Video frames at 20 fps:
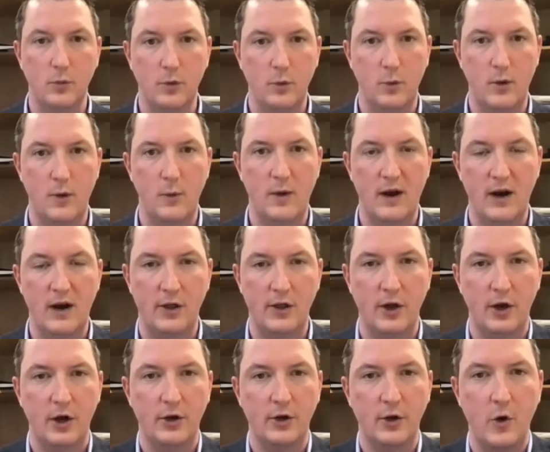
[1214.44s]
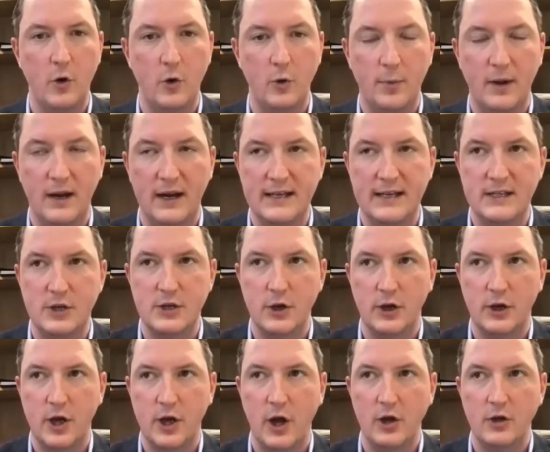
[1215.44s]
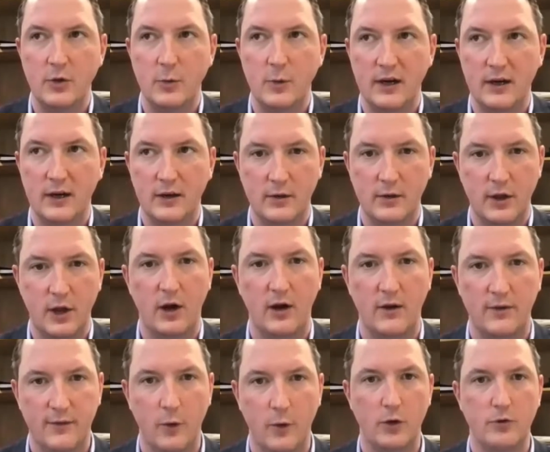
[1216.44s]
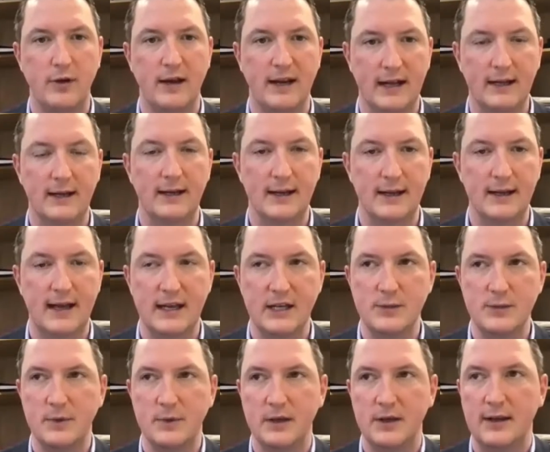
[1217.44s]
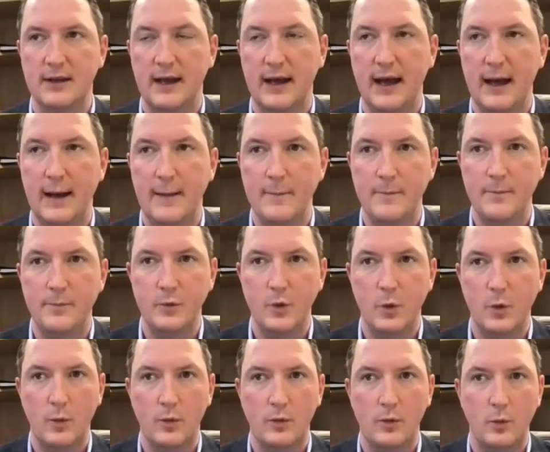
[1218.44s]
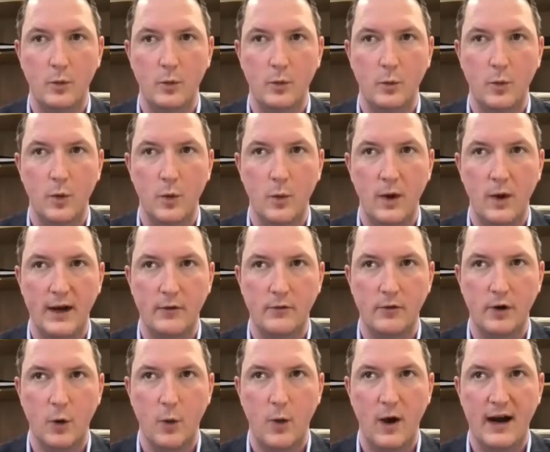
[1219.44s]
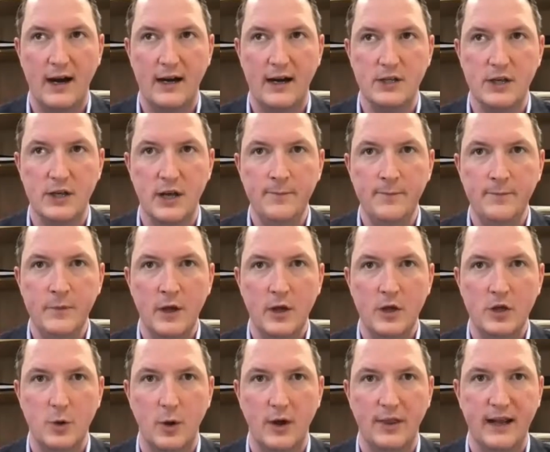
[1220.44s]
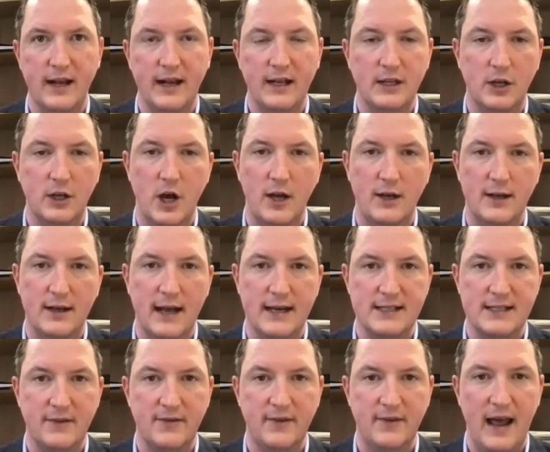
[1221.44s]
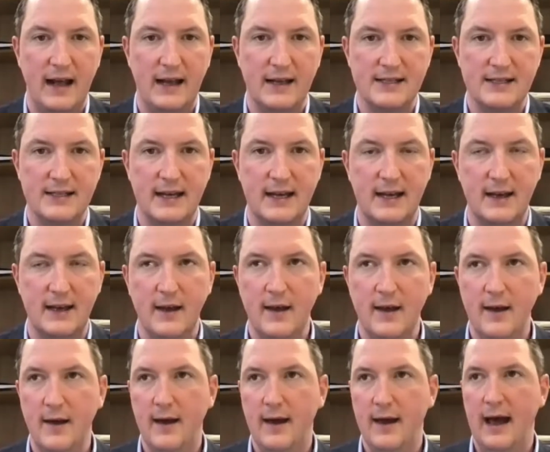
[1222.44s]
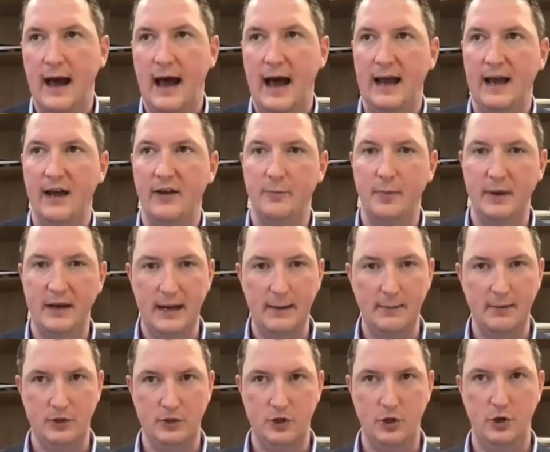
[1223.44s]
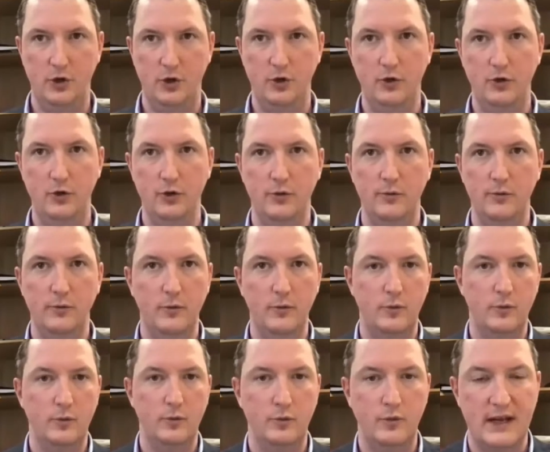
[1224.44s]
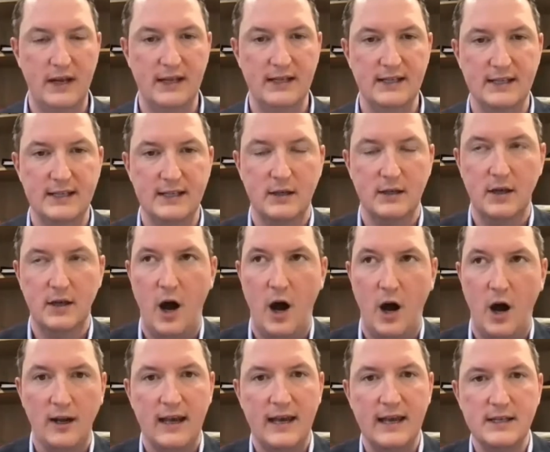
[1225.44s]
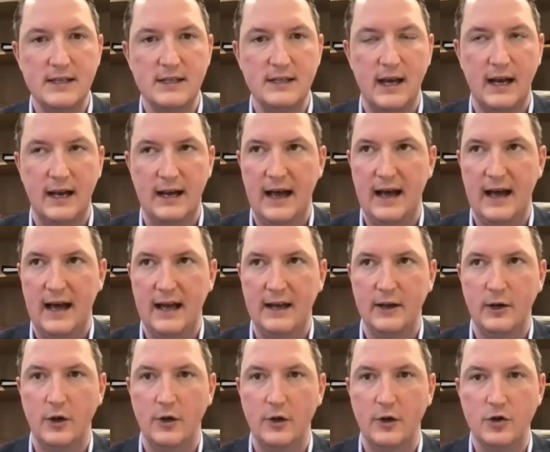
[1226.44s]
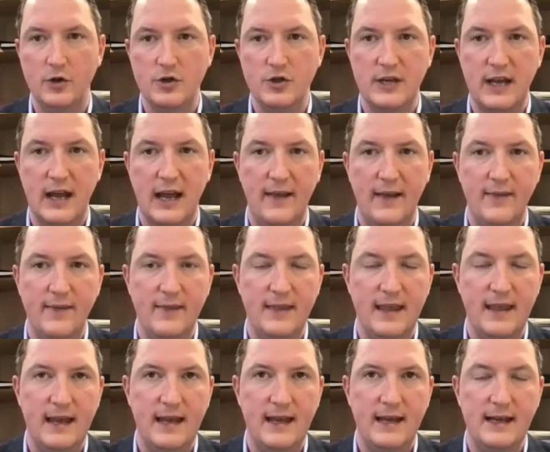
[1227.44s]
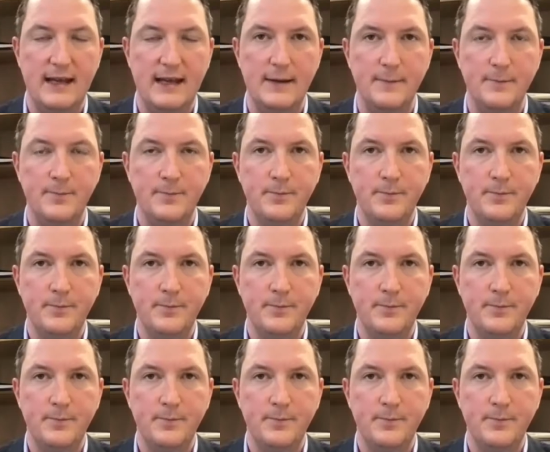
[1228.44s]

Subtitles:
we are there to hold police to account. We're there for critical engagement when it requires. So I think in the context of legacy, I have been able to raise our case and others in the